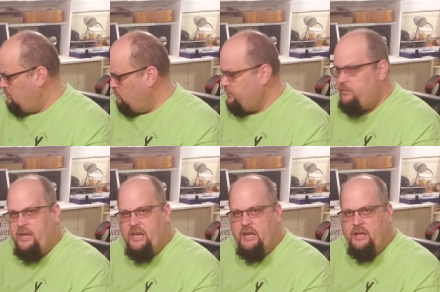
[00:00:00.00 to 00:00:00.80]
When you
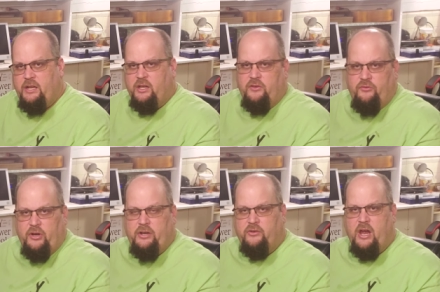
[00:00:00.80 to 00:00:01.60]
get into
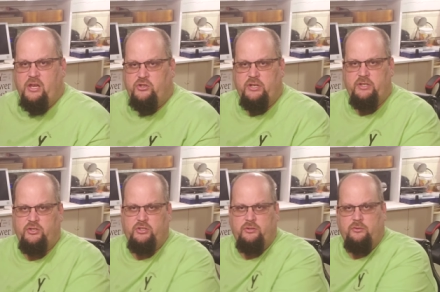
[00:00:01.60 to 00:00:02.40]

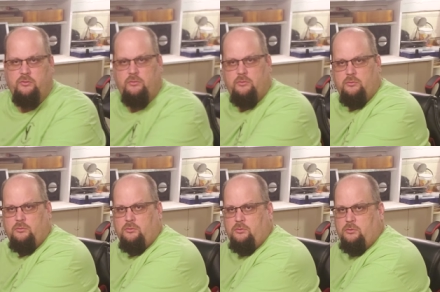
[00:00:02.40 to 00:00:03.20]
configurations,
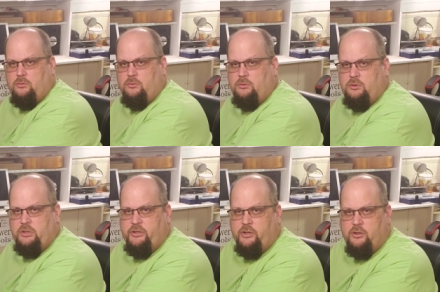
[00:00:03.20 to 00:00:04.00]

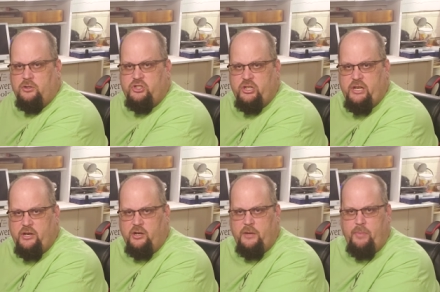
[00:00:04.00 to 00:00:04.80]
your
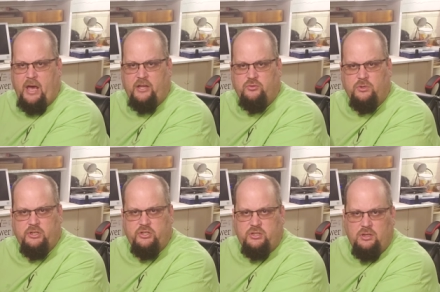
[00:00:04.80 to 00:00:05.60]
security
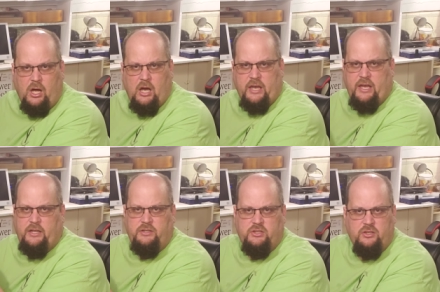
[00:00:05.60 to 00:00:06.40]
passwords,
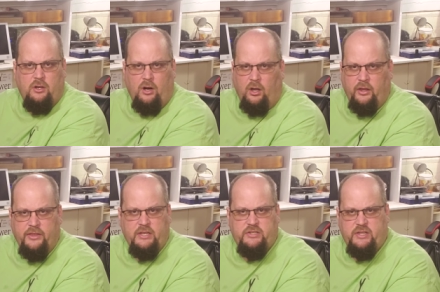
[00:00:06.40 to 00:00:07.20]
logins, all of
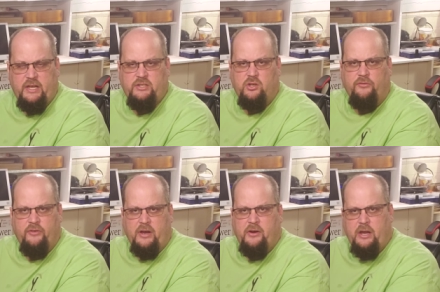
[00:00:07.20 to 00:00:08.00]
these things are
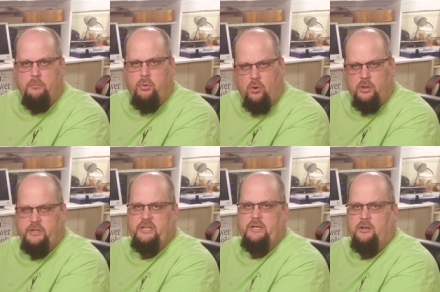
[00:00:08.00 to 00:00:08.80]
very
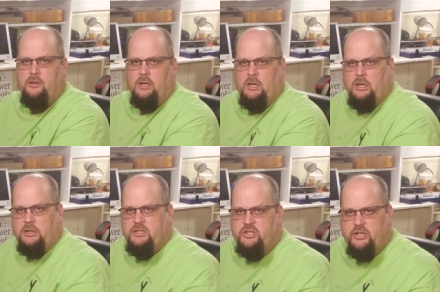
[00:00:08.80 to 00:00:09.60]
important
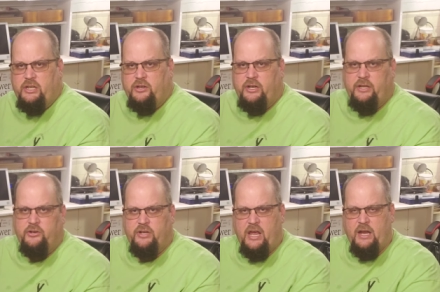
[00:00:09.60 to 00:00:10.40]
to securing
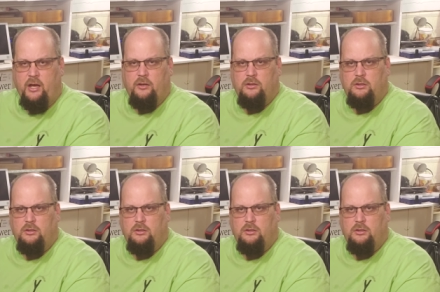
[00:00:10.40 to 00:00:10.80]
your data.